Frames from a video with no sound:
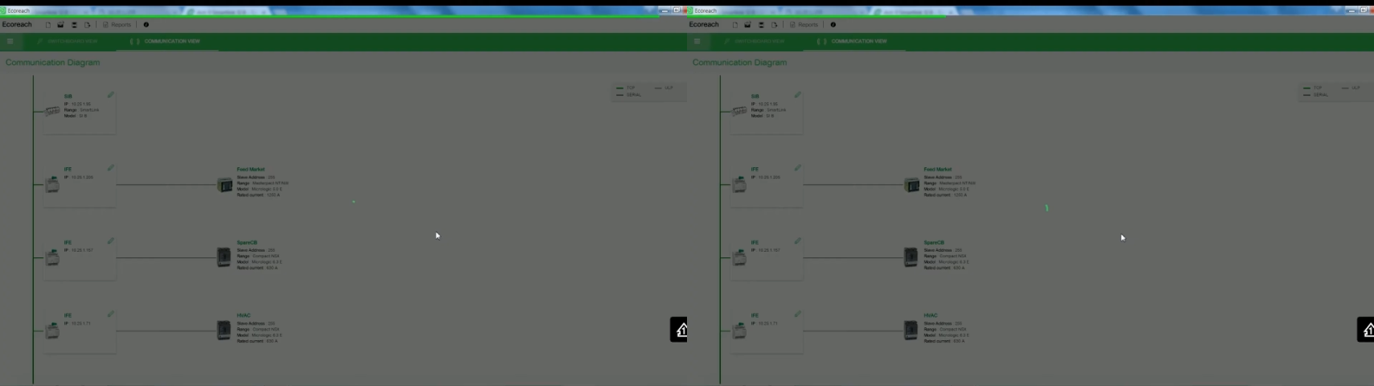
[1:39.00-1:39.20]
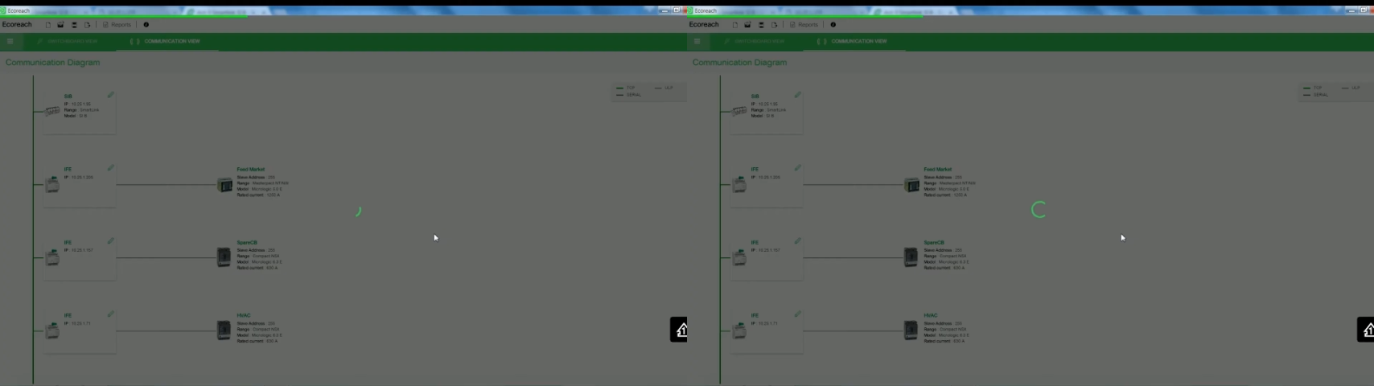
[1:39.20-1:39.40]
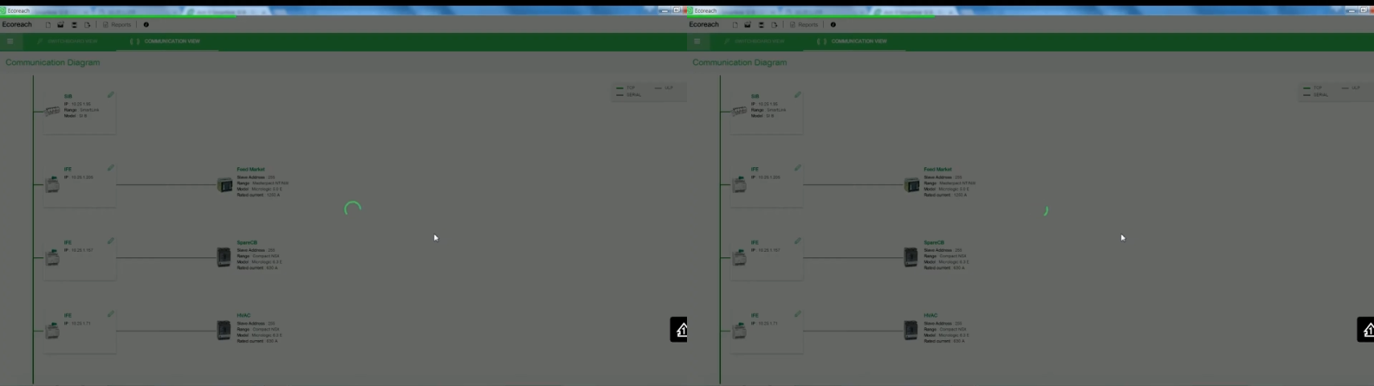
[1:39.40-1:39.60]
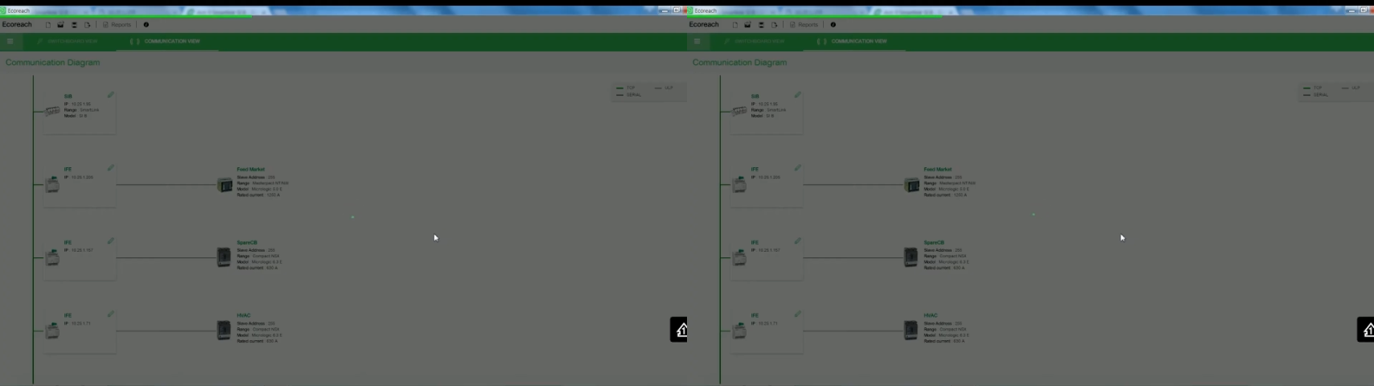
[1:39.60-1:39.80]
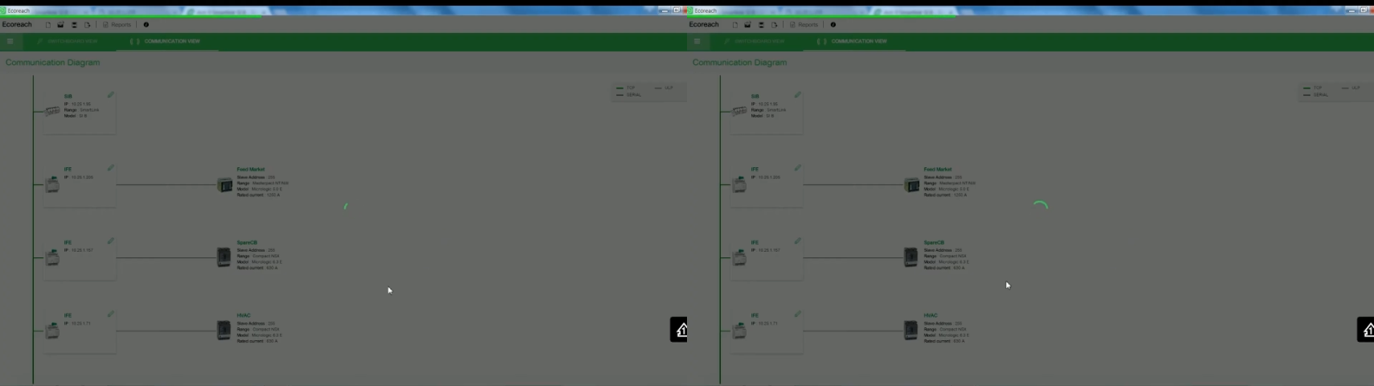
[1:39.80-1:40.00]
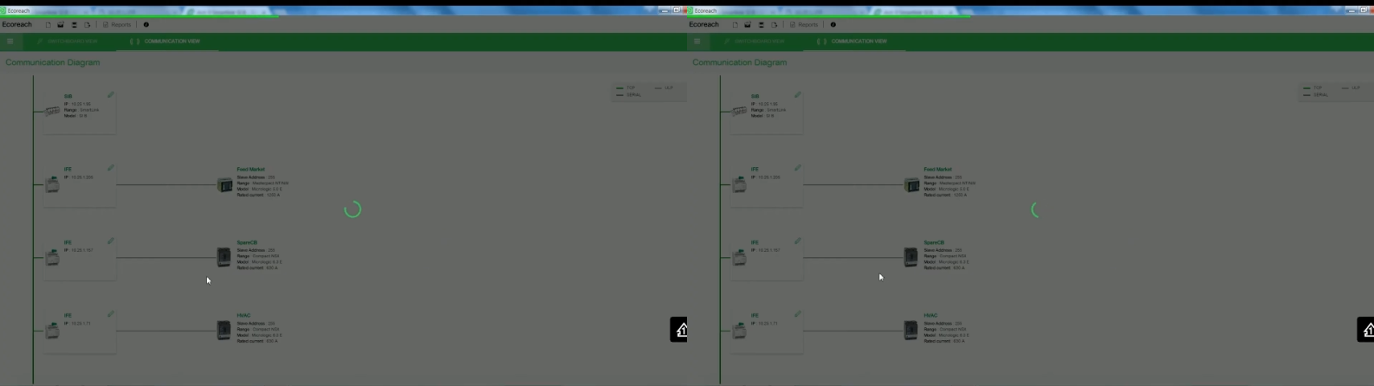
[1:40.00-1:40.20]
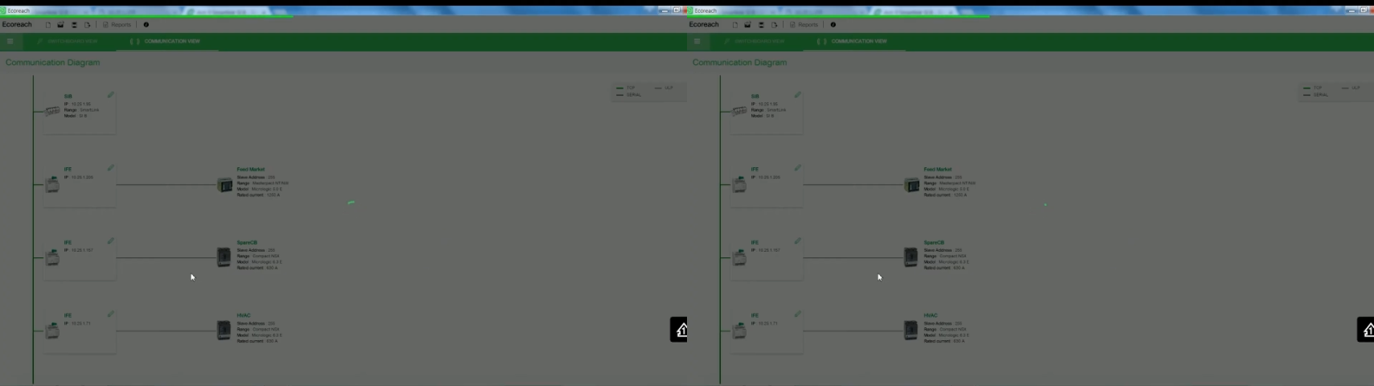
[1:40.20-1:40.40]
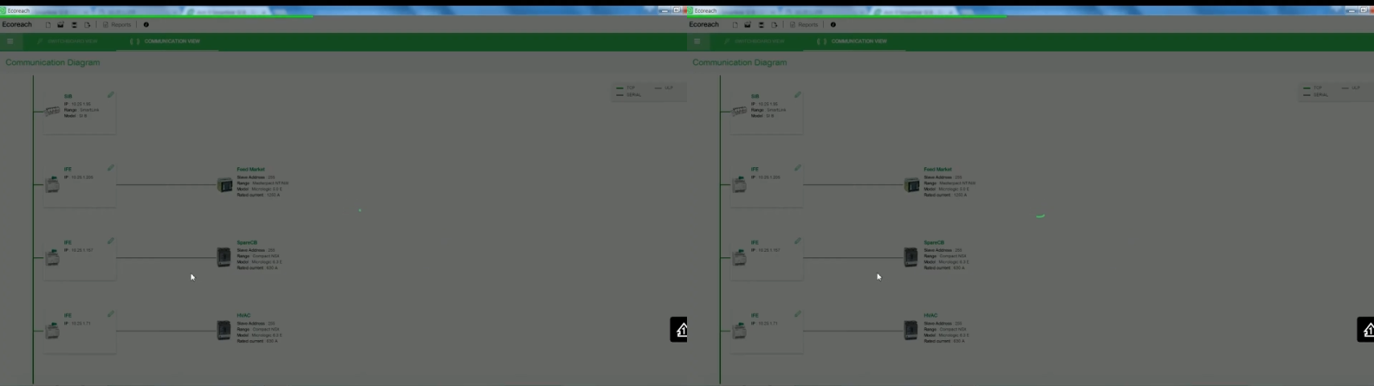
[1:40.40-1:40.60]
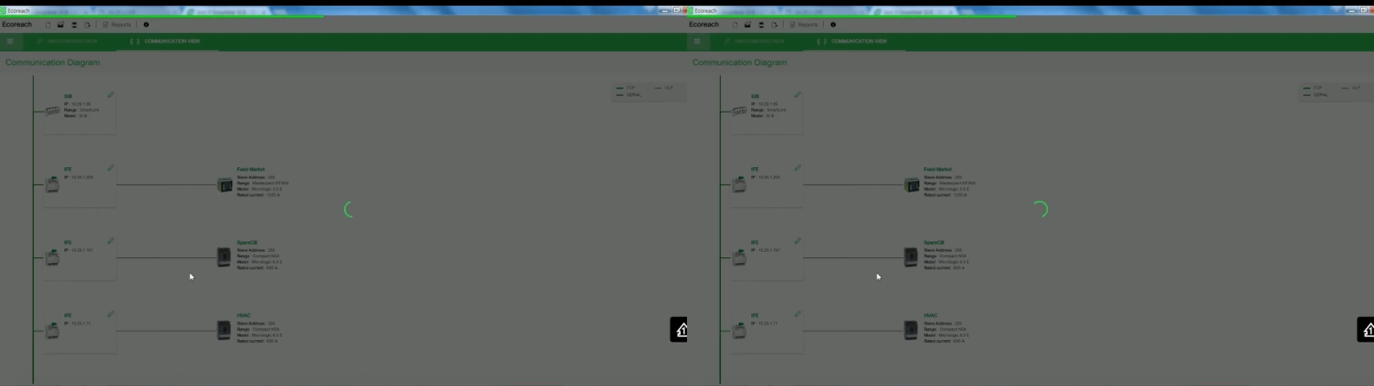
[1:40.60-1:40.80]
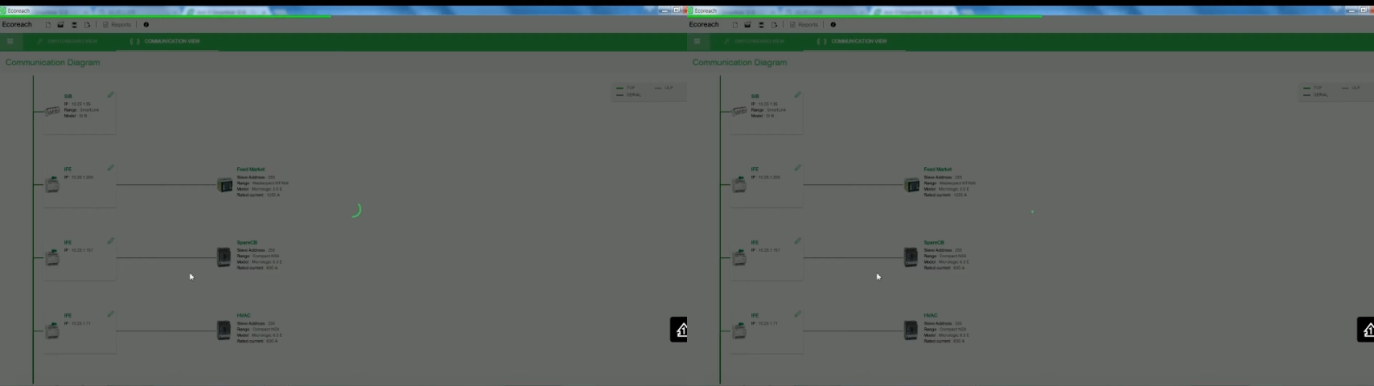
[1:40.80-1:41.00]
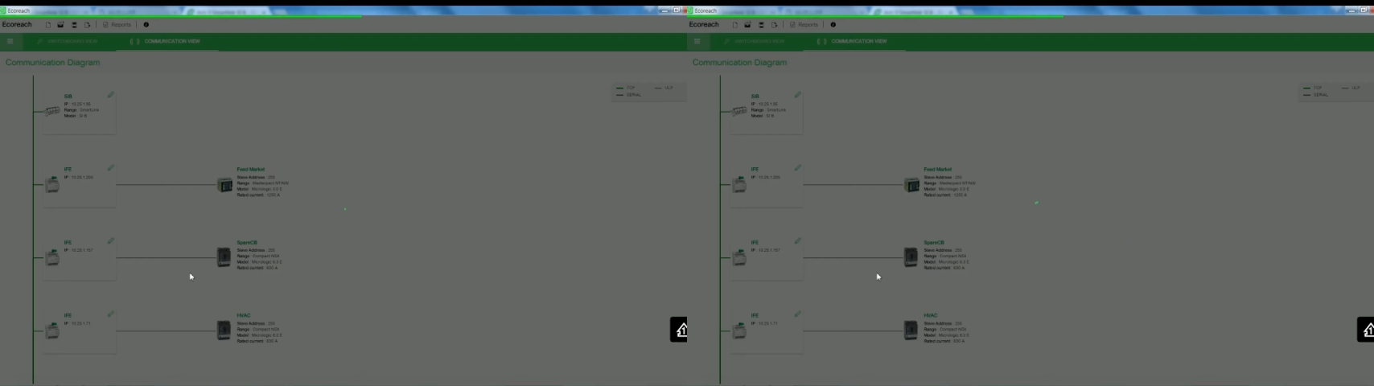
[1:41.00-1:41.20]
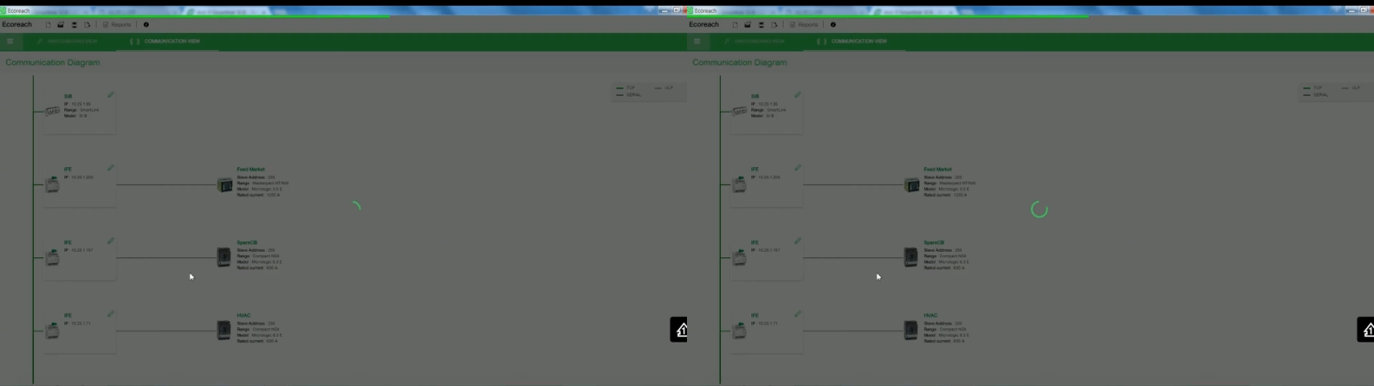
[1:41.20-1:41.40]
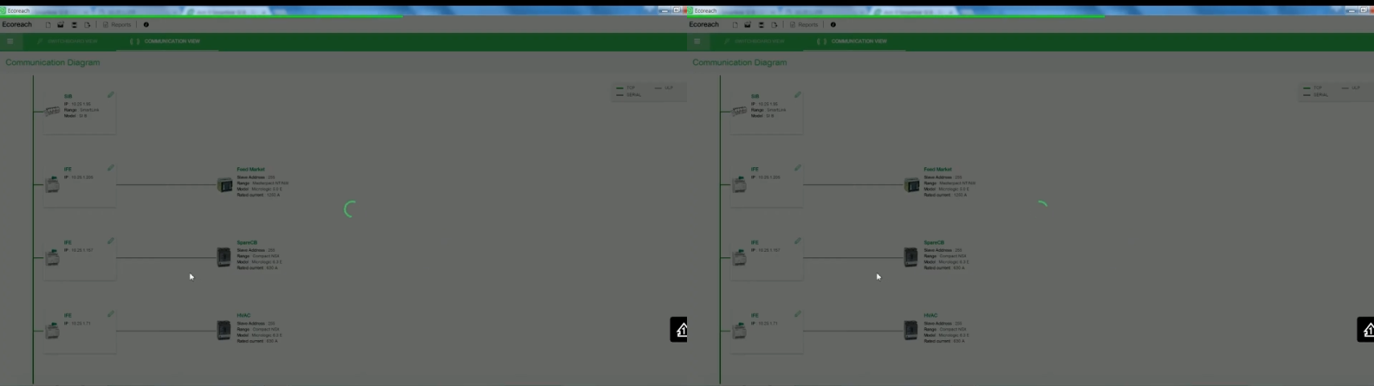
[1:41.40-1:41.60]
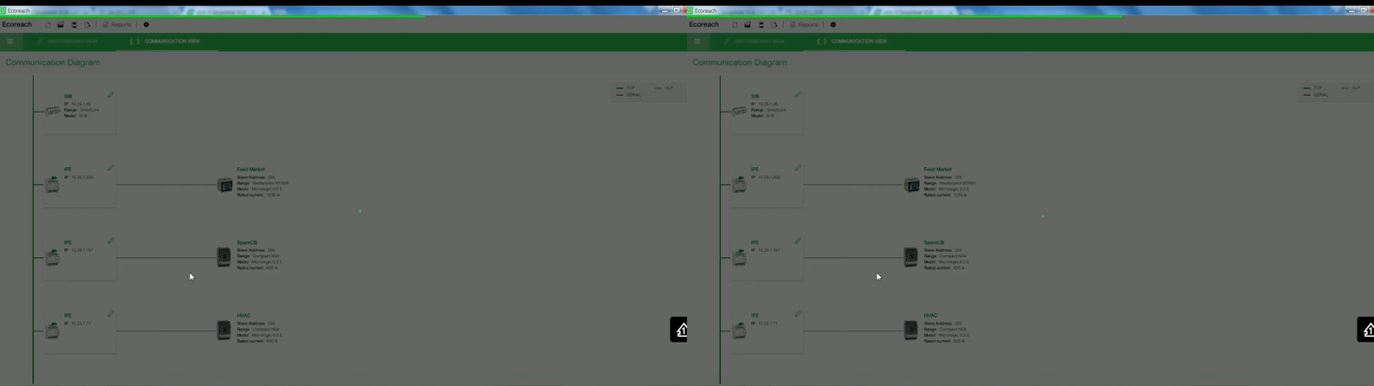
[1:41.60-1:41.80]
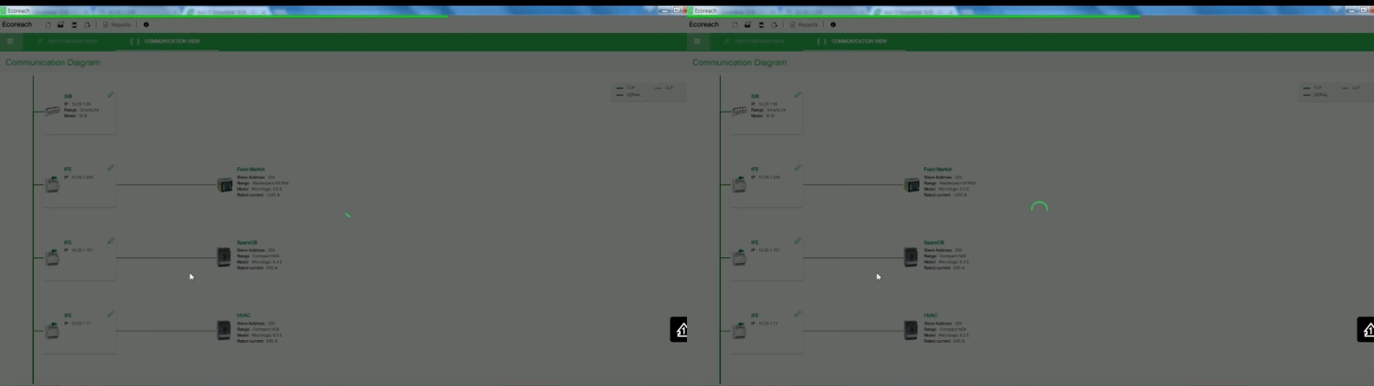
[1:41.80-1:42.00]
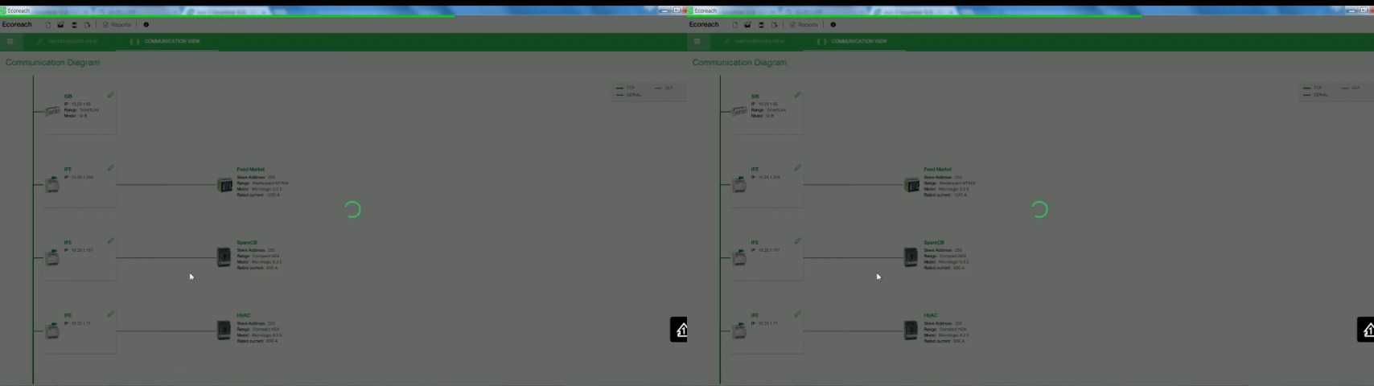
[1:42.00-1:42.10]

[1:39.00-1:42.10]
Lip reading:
No face is visible, so there are no lips to read.